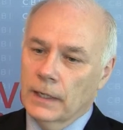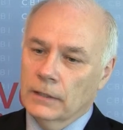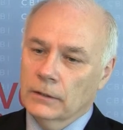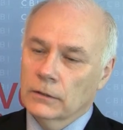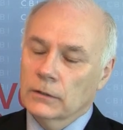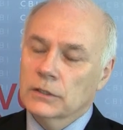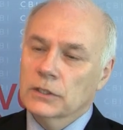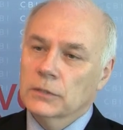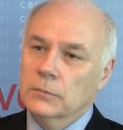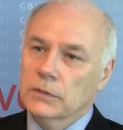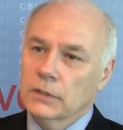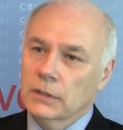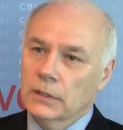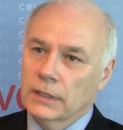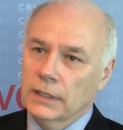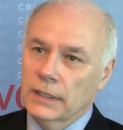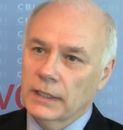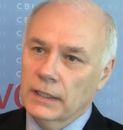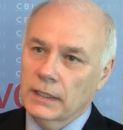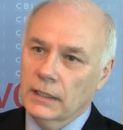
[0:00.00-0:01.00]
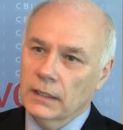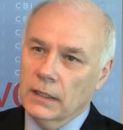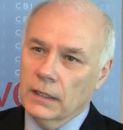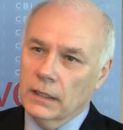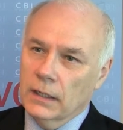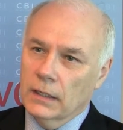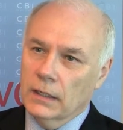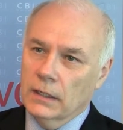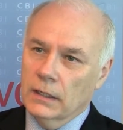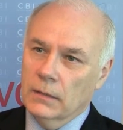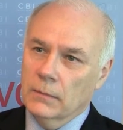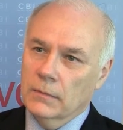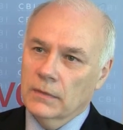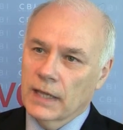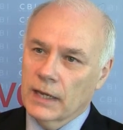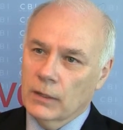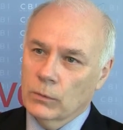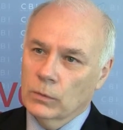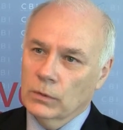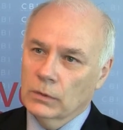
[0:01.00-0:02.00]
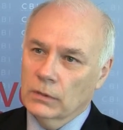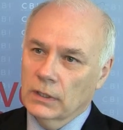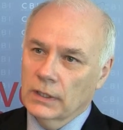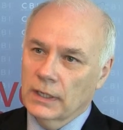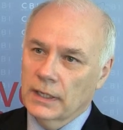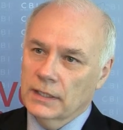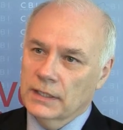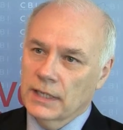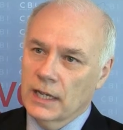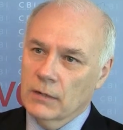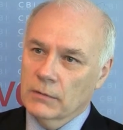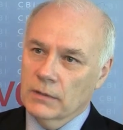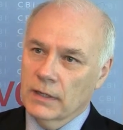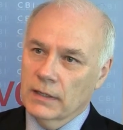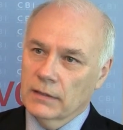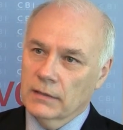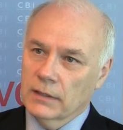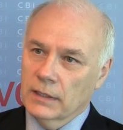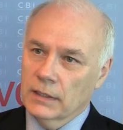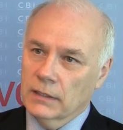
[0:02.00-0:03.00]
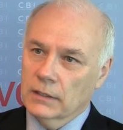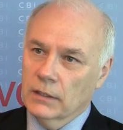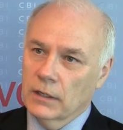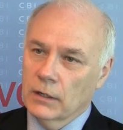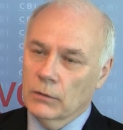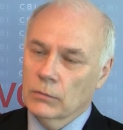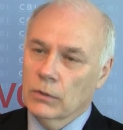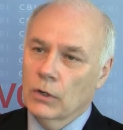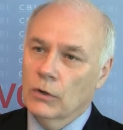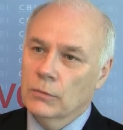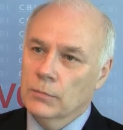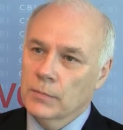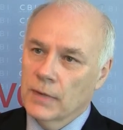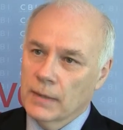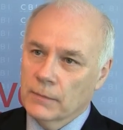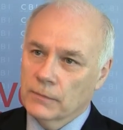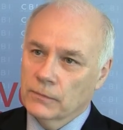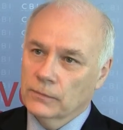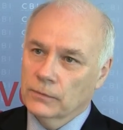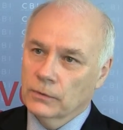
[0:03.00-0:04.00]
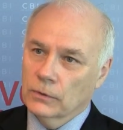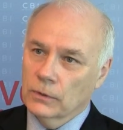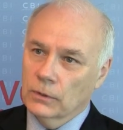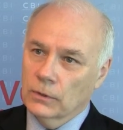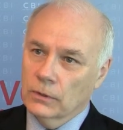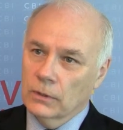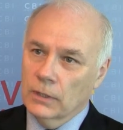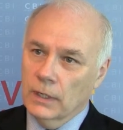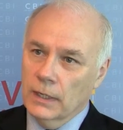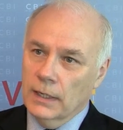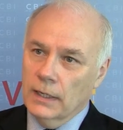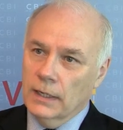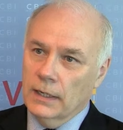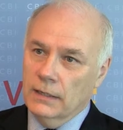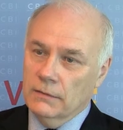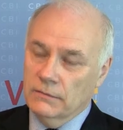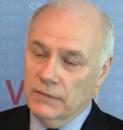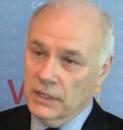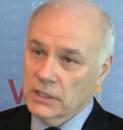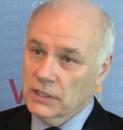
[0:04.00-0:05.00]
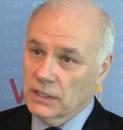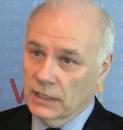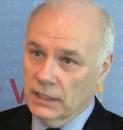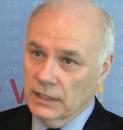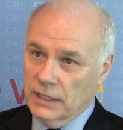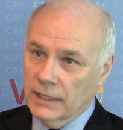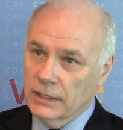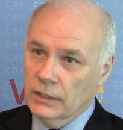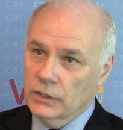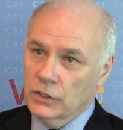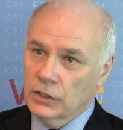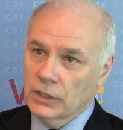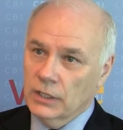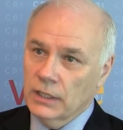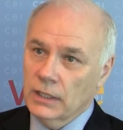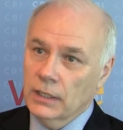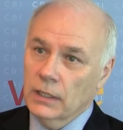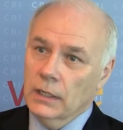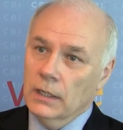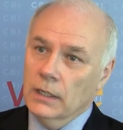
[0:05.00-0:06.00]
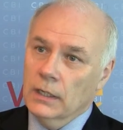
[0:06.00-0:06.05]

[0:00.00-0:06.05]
and ultimately that will lay down, I think, a roadmap for investing in energy